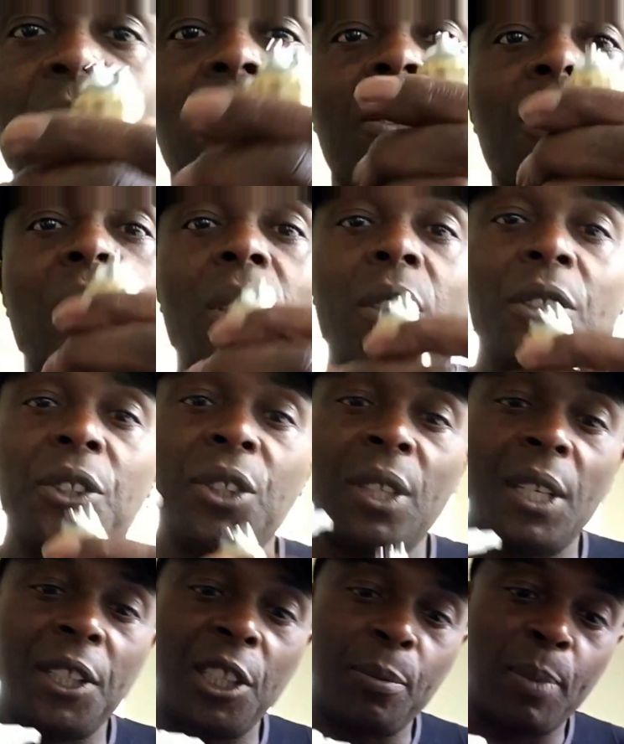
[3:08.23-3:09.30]
So let's see
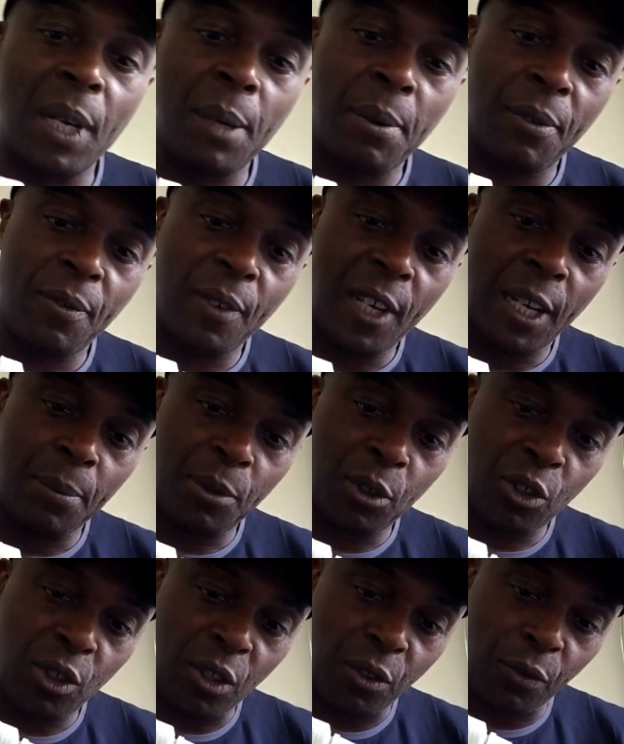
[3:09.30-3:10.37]
how this baby vapes.
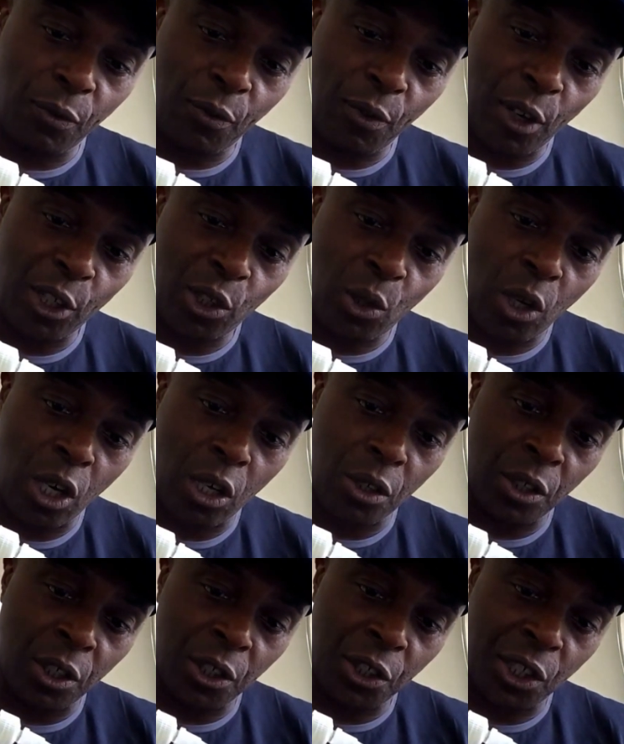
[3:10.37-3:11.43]
It's got some fresh
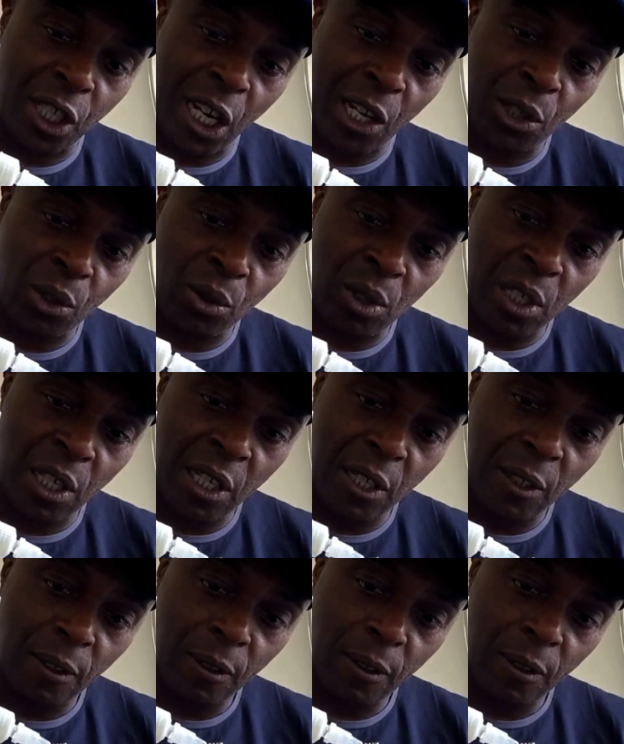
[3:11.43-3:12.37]
cotton on this scoundrel here.